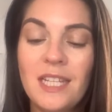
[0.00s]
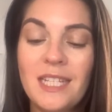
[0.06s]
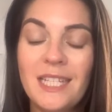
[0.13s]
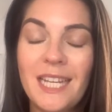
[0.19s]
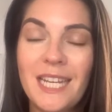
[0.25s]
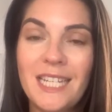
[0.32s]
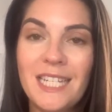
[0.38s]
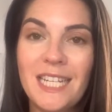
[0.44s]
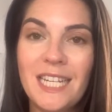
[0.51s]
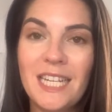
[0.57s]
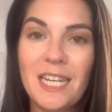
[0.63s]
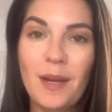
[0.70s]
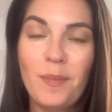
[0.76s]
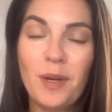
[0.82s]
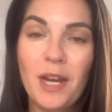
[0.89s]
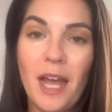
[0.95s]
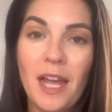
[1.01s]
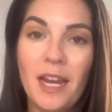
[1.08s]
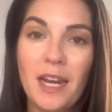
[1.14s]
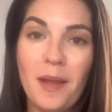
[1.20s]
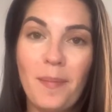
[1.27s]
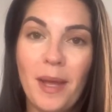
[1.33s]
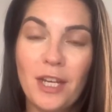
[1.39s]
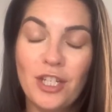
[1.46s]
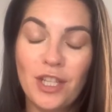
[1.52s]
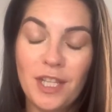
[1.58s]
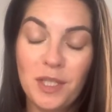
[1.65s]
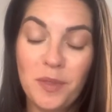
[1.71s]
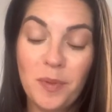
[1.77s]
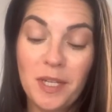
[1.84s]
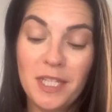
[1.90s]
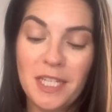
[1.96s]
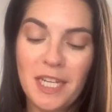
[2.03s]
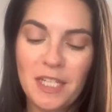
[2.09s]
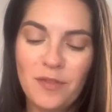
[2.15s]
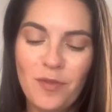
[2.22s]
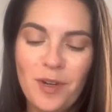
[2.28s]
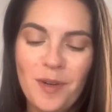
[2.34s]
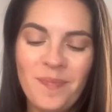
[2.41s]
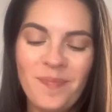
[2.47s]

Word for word: Skin tint number nine, I imagine that's what it stands for.